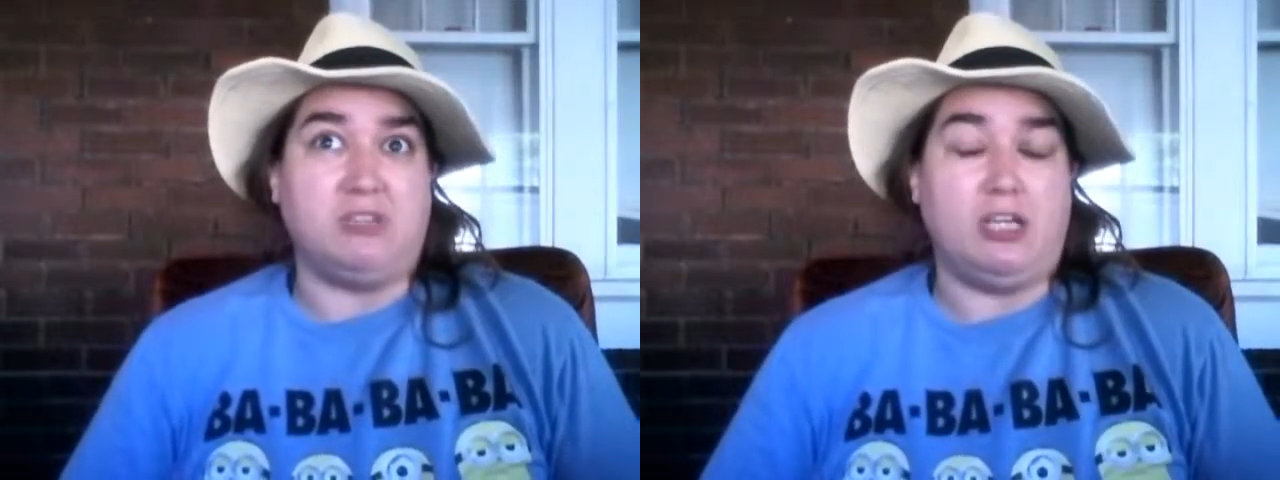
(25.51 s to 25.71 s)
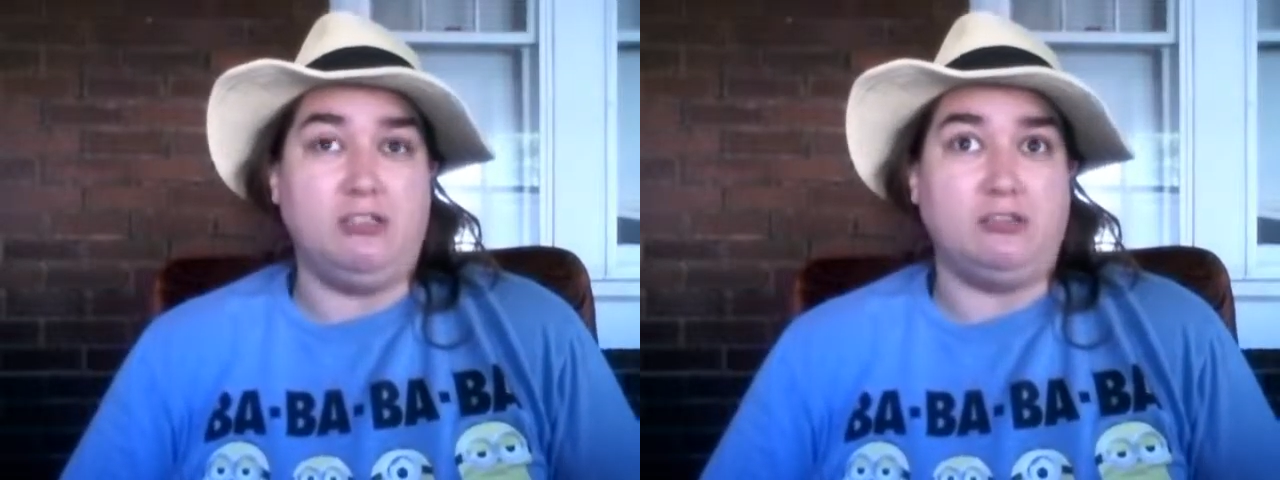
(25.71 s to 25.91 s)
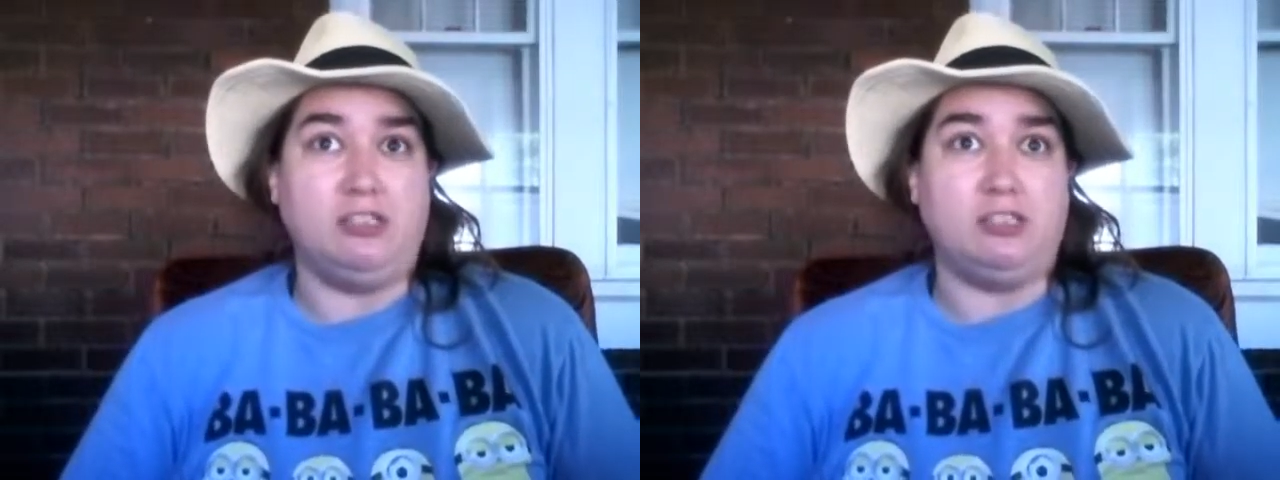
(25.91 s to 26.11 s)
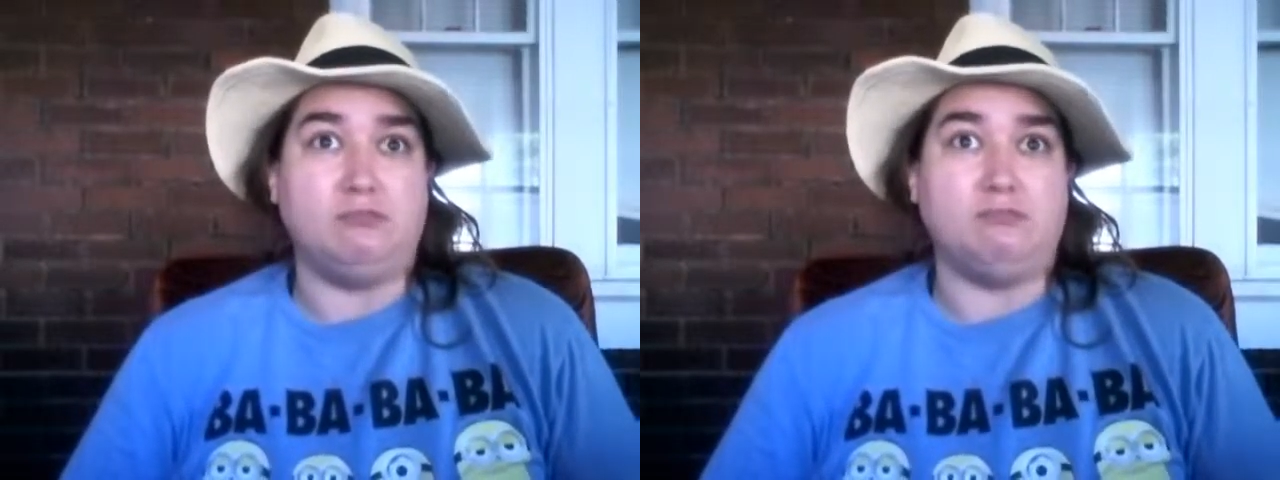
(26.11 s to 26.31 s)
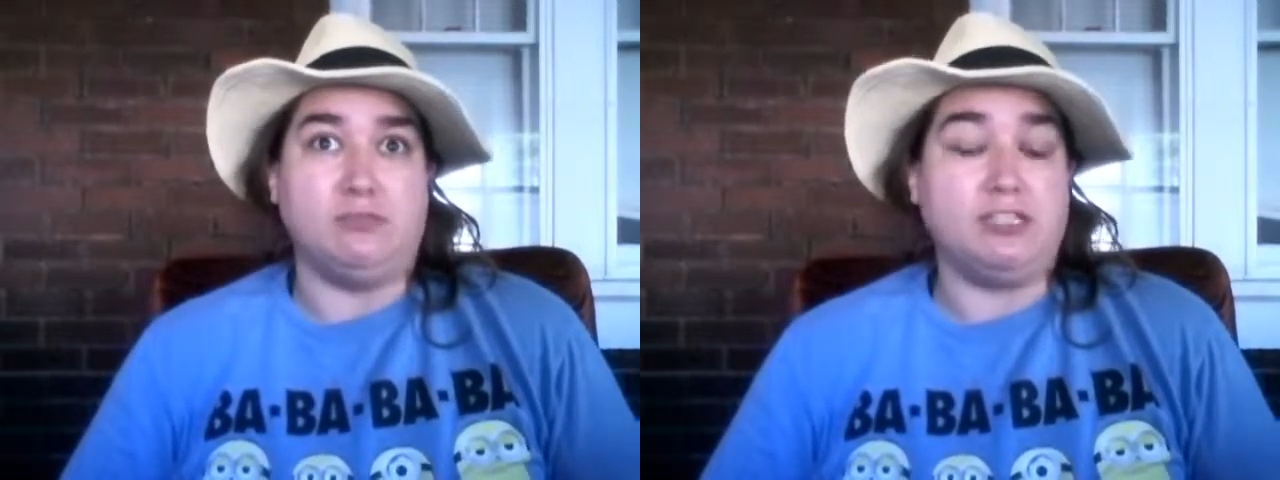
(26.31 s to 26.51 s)
I don't know,
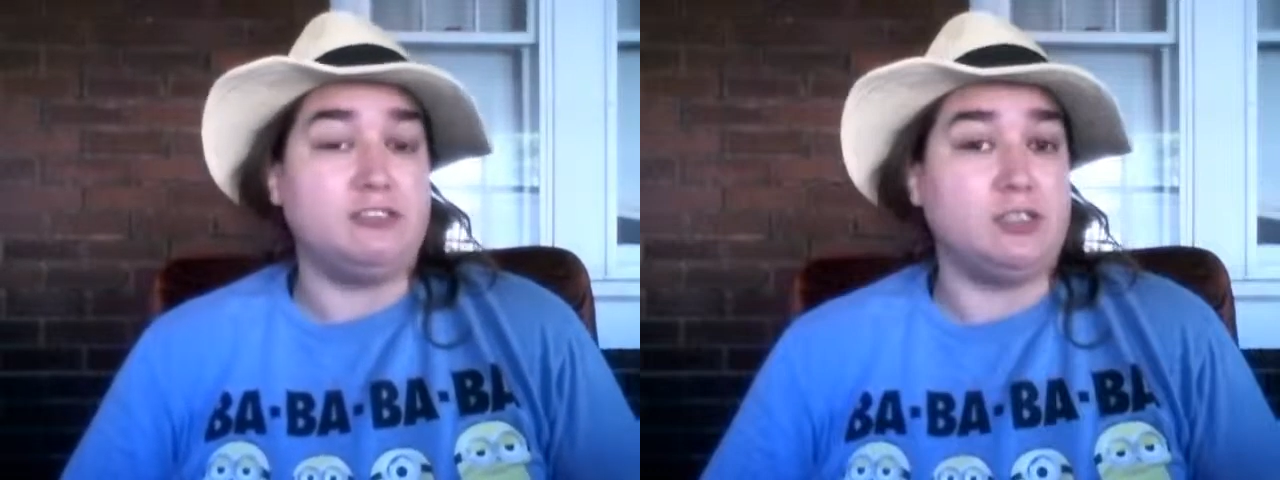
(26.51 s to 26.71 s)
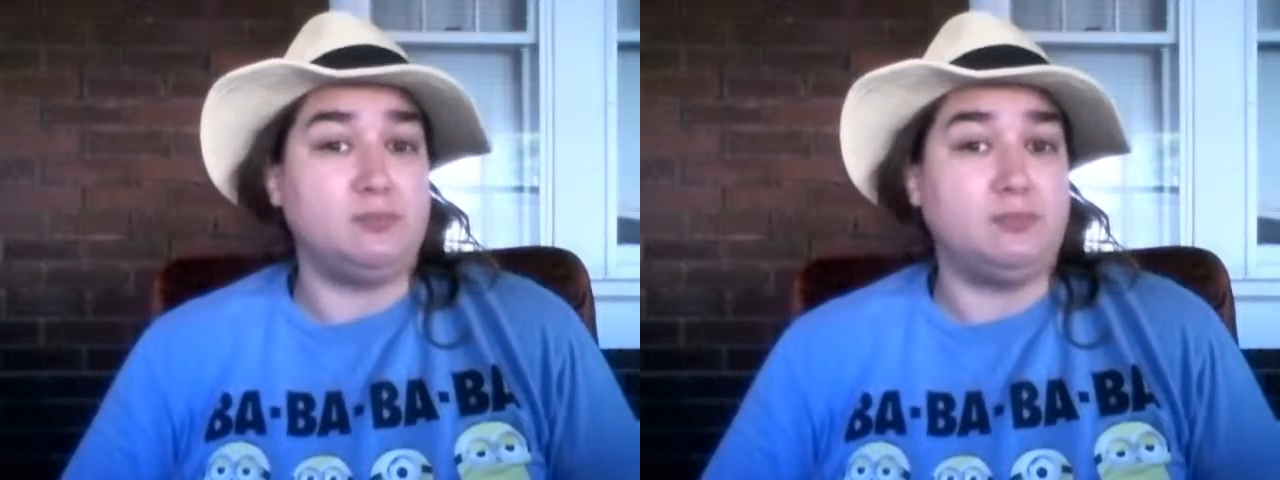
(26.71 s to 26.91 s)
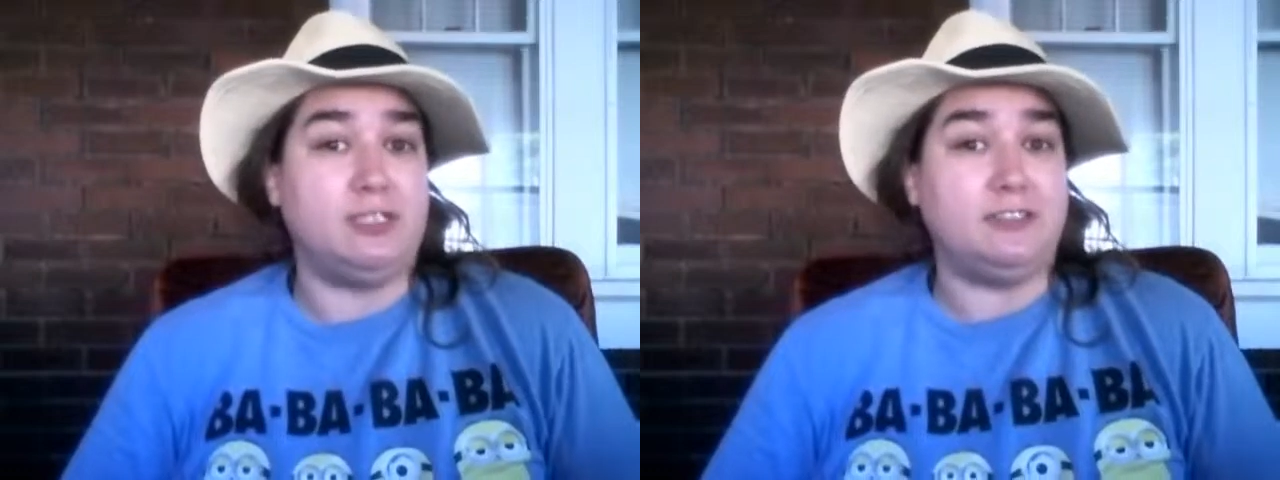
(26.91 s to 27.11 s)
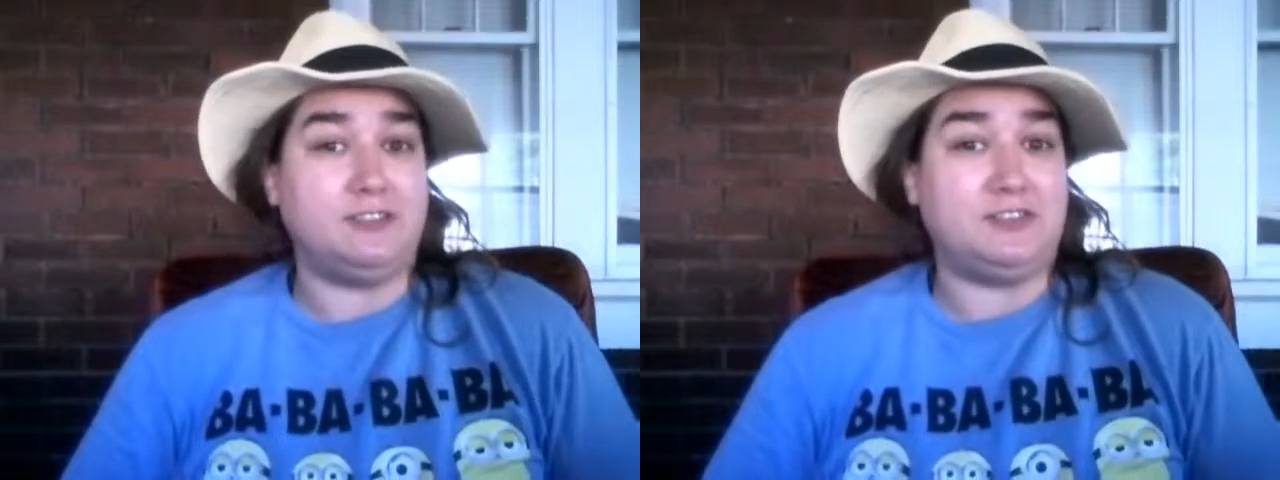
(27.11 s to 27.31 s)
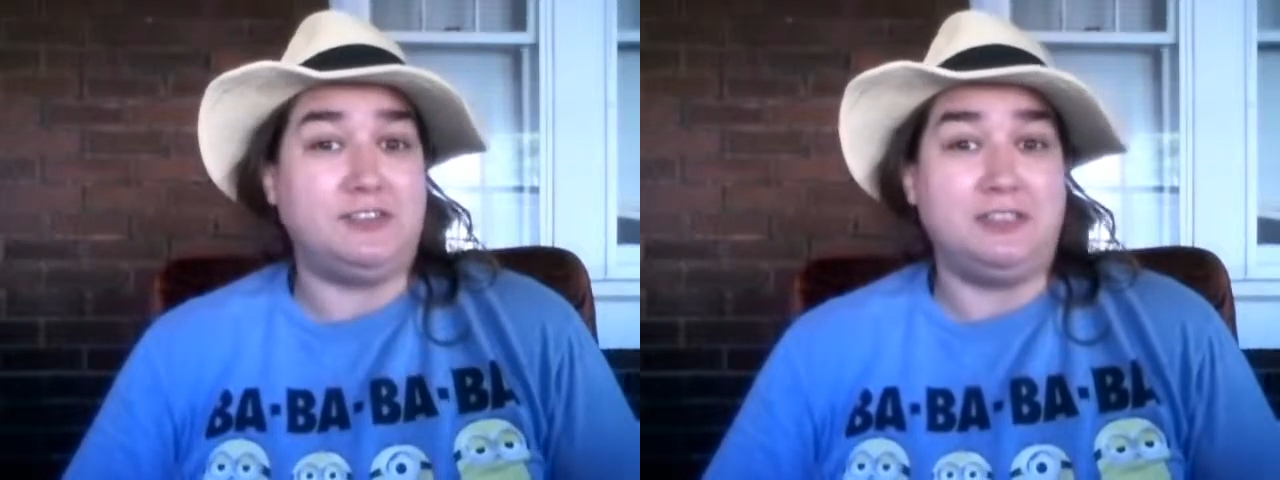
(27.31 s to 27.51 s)
next couple
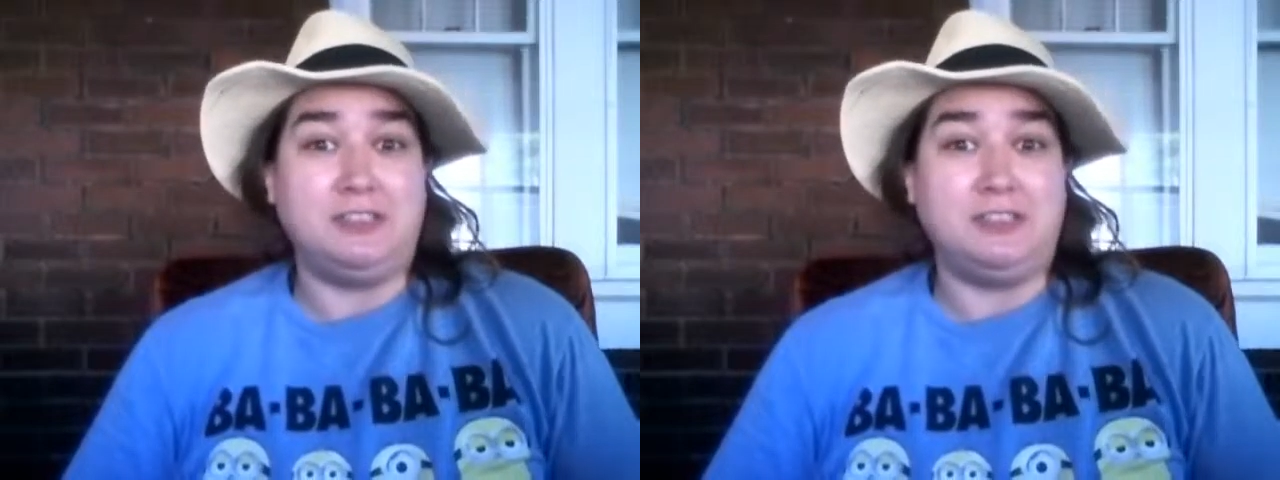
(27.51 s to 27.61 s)
months.